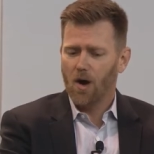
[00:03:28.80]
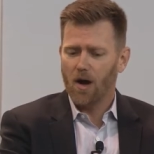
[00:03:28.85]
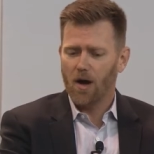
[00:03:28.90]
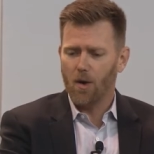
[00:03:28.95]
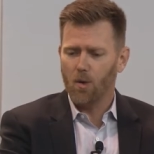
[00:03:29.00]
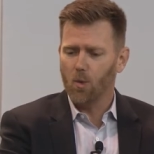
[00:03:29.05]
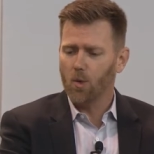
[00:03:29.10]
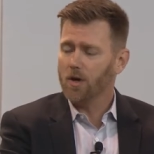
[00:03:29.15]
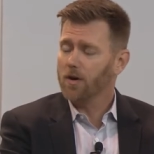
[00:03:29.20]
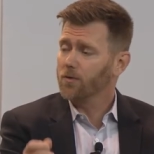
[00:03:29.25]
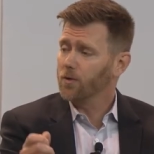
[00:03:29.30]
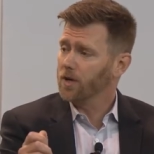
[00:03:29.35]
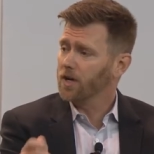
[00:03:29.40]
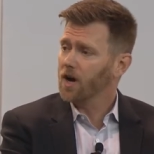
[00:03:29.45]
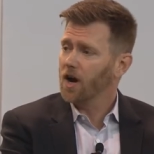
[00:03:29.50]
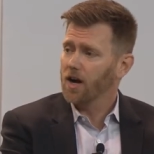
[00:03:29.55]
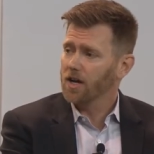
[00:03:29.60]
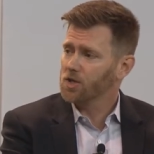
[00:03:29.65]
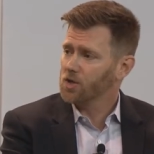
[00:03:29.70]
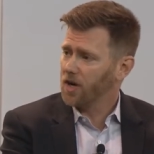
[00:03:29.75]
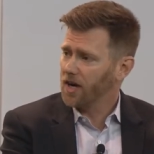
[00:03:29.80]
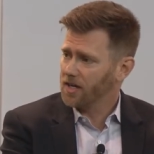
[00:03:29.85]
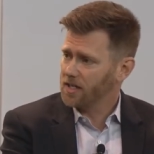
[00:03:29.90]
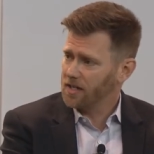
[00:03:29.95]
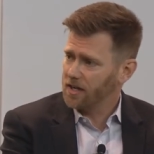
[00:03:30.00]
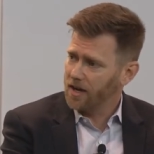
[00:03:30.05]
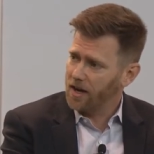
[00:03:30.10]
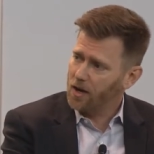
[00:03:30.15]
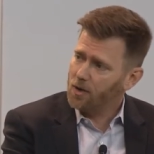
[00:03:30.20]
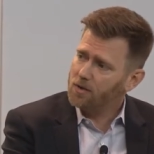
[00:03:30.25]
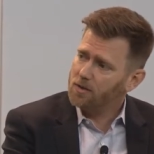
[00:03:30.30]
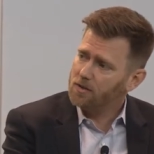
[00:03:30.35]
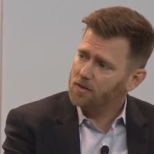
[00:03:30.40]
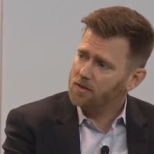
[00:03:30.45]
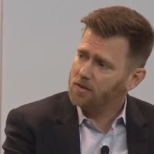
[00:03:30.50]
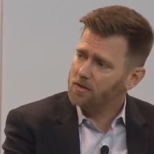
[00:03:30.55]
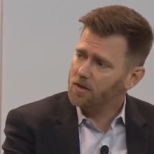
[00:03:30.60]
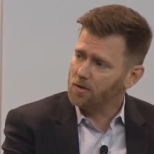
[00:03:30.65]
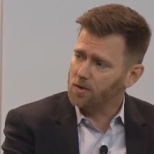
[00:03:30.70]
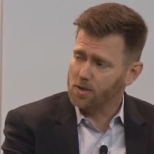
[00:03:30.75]
Uh, what have we contracted out
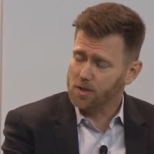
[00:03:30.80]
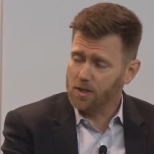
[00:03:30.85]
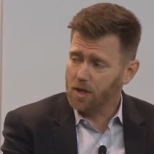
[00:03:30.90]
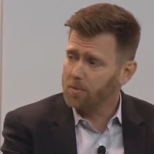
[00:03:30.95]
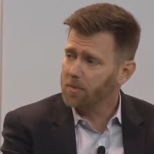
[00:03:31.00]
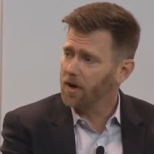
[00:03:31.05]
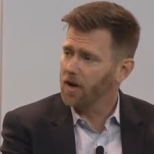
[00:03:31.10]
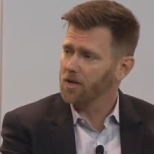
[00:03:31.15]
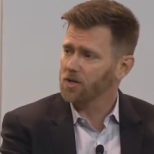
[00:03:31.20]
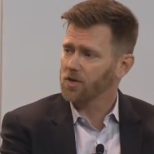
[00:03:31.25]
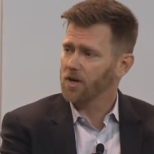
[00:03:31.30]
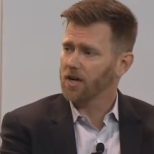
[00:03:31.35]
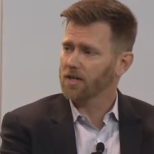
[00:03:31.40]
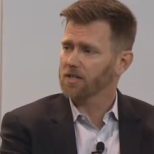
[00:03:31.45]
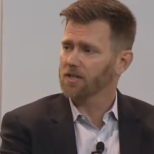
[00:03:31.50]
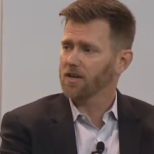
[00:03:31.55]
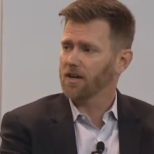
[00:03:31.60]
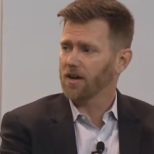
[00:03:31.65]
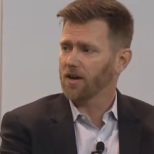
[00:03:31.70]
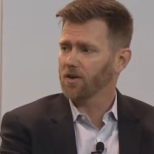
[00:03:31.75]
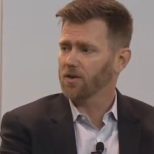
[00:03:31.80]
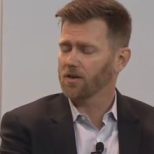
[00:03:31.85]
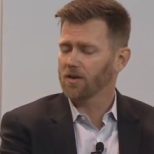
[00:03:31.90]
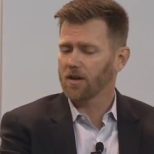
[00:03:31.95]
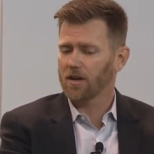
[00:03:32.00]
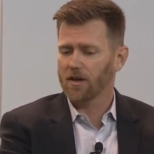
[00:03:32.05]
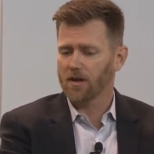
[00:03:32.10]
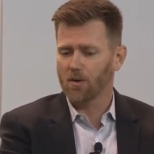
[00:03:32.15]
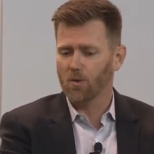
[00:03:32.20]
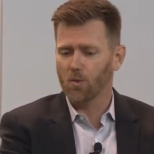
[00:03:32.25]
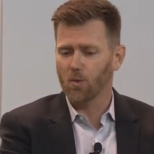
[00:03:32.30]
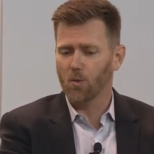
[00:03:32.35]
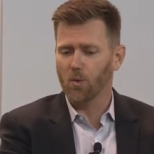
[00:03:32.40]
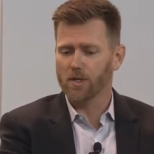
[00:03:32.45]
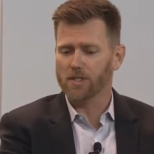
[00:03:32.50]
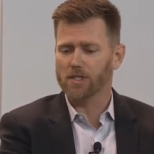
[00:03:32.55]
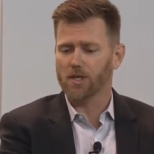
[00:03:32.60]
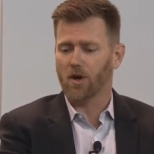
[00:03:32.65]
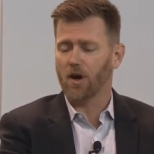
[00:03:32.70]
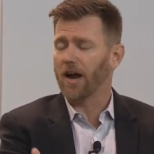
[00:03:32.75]
or subcontracted out? Uh,
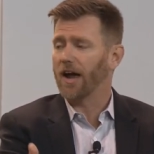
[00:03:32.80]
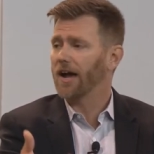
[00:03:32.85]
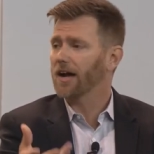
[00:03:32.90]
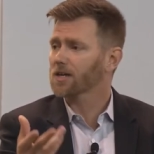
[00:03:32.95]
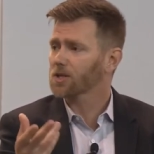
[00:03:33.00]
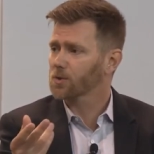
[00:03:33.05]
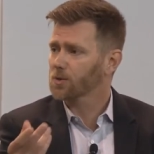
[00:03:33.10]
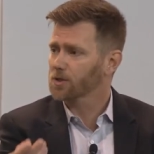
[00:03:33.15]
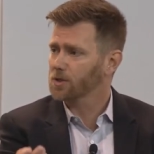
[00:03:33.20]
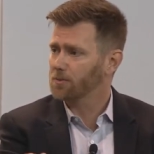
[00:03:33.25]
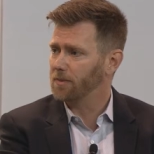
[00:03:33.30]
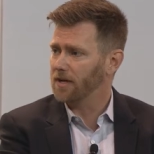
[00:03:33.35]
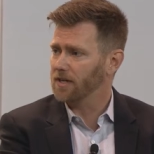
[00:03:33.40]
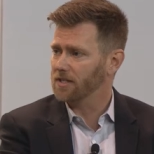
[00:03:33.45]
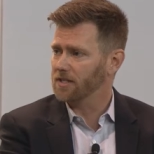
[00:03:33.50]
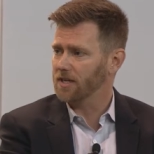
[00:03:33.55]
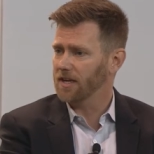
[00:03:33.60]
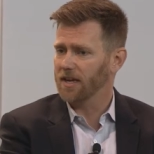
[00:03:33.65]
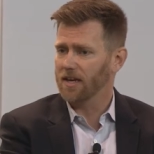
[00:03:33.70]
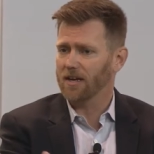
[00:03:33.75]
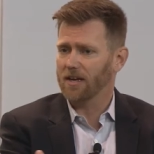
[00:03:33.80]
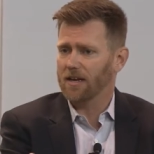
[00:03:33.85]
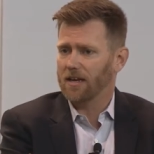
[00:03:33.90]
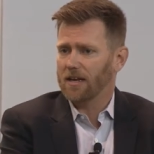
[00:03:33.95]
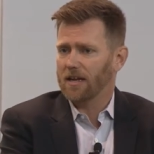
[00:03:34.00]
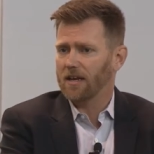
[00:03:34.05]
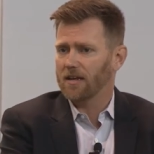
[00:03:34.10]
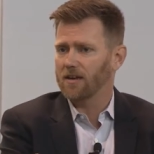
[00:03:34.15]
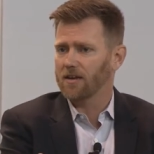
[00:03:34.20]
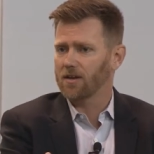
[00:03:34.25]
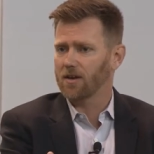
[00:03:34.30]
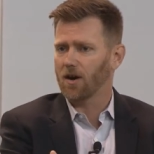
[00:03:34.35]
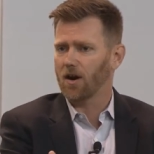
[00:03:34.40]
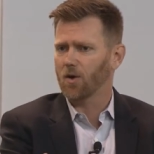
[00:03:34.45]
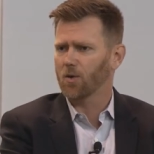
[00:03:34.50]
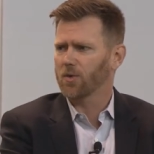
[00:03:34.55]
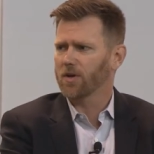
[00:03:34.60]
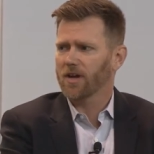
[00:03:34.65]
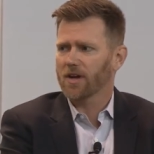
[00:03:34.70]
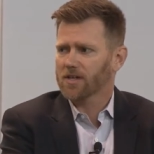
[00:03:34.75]
what's our actual spend today, And, and
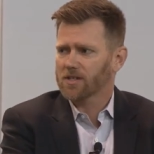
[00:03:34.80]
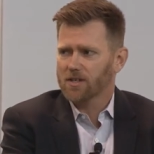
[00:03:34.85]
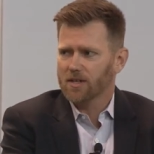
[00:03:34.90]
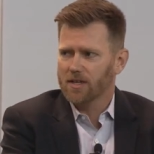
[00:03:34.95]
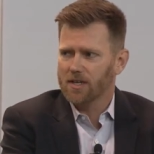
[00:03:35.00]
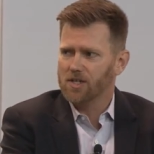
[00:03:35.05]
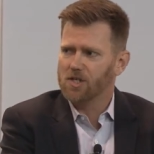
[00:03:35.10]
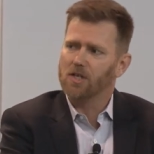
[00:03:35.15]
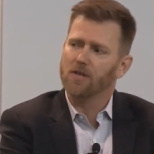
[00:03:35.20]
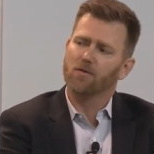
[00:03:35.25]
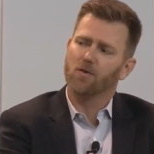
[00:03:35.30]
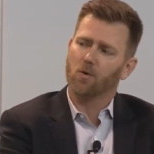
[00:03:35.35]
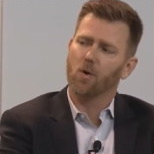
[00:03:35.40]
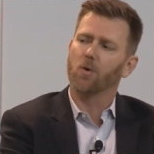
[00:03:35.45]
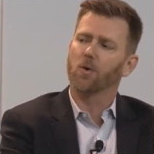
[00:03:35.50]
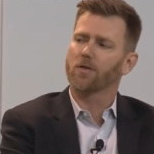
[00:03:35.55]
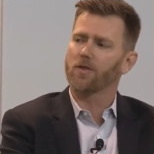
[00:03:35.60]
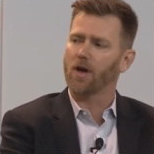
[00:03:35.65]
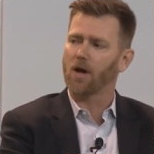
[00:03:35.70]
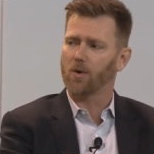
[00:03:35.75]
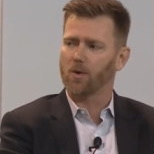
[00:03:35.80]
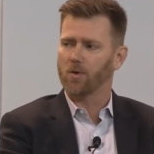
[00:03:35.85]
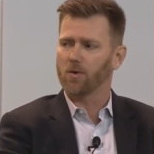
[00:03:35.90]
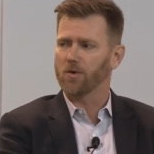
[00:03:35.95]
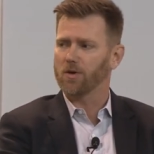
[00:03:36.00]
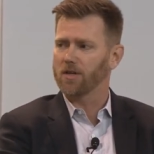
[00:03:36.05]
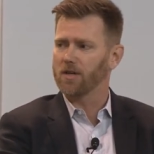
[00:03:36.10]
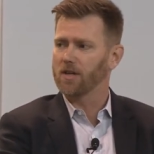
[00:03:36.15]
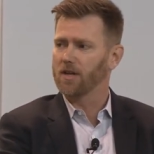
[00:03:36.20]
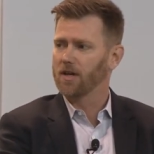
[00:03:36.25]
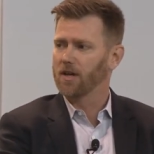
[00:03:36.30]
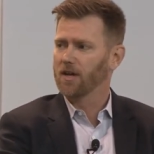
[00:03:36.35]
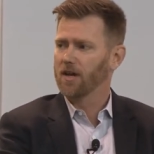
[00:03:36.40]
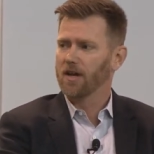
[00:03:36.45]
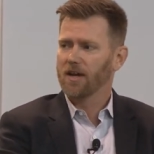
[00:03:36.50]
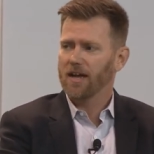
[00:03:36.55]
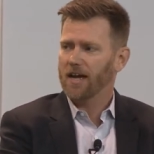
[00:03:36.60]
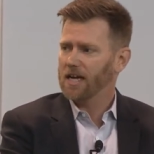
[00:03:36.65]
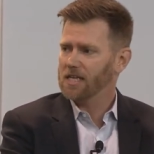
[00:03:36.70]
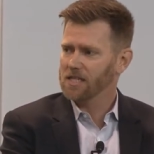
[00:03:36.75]
are we actually achieving what we thought we would
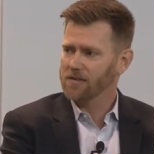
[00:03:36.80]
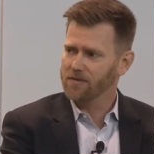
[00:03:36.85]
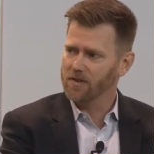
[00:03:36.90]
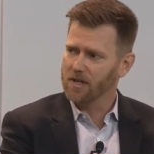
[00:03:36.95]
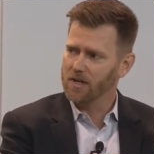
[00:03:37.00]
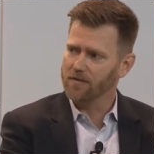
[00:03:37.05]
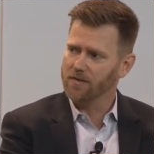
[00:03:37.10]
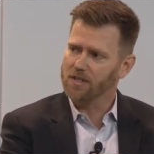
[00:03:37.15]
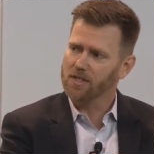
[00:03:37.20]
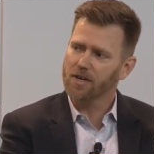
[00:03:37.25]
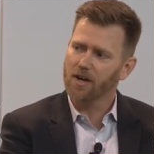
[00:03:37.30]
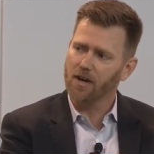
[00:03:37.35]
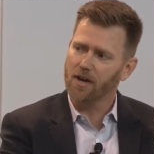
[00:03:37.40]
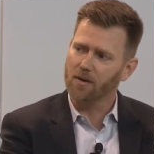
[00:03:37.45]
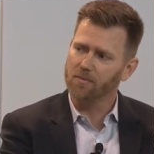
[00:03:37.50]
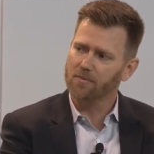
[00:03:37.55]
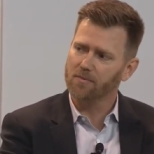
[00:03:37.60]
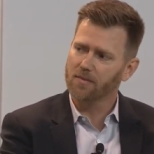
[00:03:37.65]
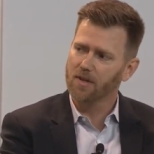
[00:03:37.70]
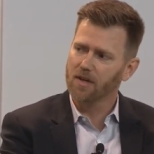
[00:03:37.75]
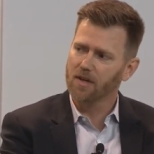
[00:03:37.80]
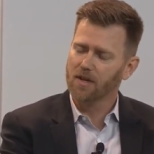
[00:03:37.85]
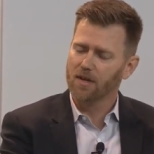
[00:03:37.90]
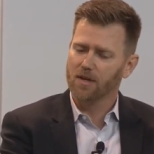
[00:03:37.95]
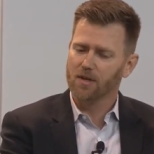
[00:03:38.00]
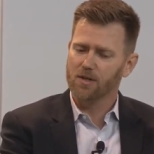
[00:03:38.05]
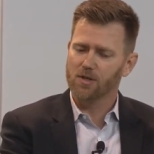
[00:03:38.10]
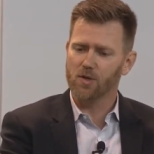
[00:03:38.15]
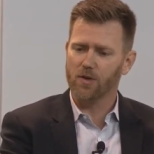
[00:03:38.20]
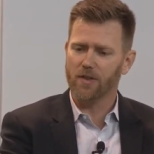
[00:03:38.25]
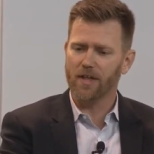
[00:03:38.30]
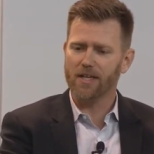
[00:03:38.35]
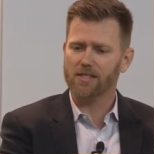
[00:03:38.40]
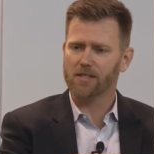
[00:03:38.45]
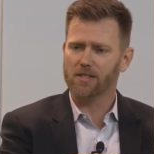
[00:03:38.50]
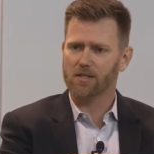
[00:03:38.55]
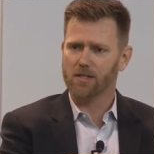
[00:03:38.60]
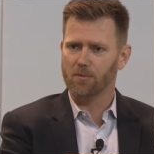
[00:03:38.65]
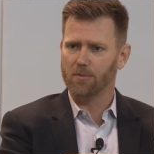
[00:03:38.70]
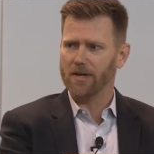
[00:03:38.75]
yeah. as of a given time? So
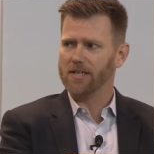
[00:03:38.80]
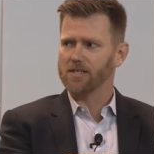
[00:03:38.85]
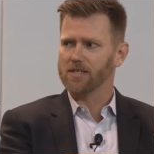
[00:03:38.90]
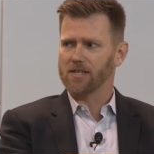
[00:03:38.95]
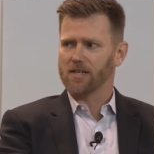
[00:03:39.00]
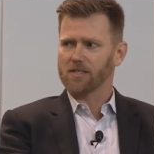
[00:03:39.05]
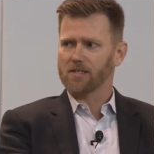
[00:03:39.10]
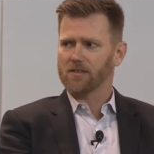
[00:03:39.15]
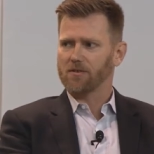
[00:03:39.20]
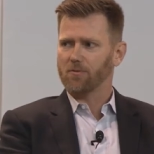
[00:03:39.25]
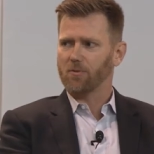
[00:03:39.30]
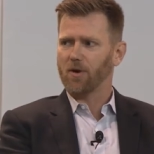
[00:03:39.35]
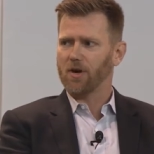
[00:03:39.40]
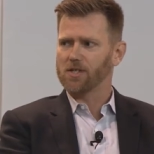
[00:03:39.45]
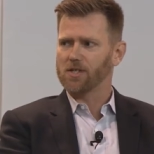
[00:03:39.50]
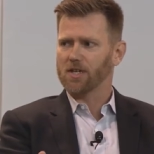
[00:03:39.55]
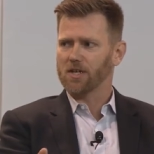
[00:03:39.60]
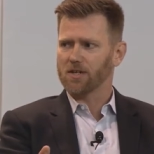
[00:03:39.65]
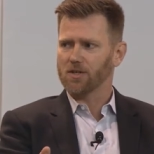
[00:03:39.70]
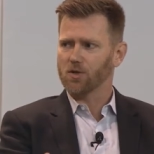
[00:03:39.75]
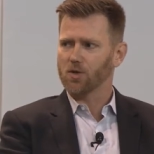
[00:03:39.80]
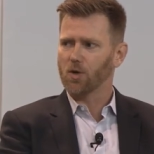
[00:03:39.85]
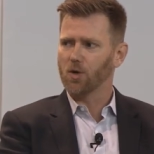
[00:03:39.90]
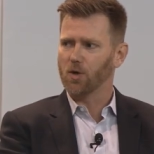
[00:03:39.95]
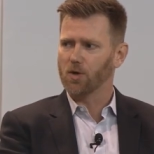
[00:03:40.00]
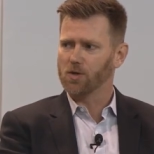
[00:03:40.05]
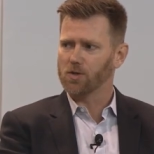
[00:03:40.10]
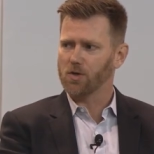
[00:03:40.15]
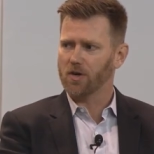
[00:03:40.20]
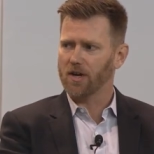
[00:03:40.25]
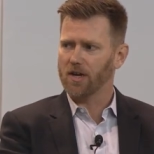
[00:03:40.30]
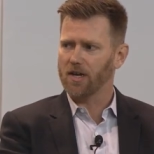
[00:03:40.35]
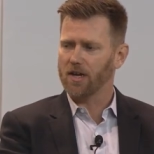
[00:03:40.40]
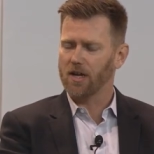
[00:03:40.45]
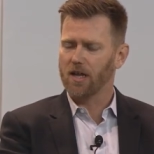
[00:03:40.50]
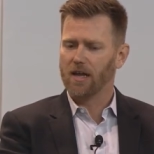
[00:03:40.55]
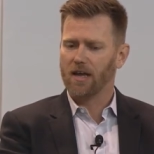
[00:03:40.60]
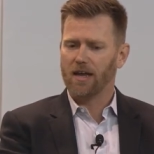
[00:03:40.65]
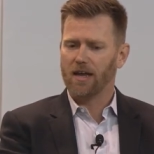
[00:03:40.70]
that's the basics of project controls, right?